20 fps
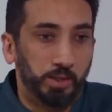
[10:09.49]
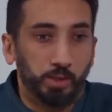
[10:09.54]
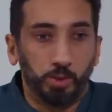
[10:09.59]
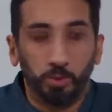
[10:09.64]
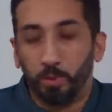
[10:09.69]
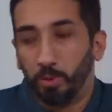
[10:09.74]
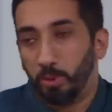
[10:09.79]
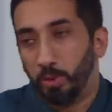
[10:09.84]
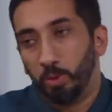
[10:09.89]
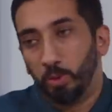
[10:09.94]

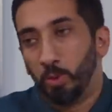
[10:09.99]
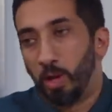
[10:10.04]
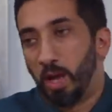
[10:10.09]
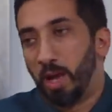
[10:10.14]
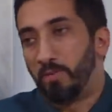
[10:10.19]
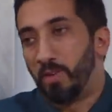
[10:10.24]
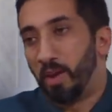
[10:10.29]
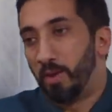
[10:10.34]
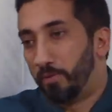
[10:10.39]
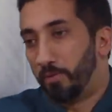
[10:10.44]
You
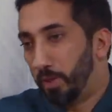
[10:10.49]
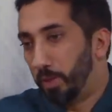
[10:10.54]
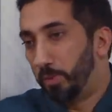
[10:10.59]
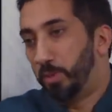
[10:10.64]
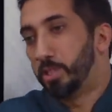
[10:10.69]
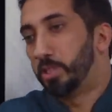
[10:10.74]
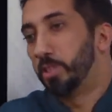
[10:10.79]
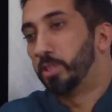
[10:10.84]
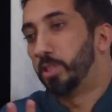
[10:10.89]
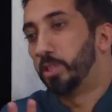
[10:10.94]
have every
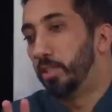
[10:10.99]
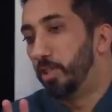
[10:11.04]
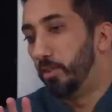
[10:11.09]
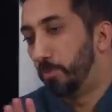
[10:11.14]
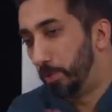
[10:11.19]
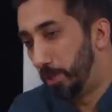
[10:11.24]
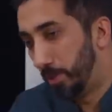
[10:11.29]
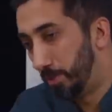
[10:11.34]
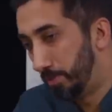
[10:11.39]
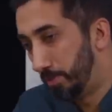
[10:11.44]
reason to
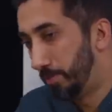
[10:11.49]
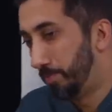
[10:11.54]
leave me.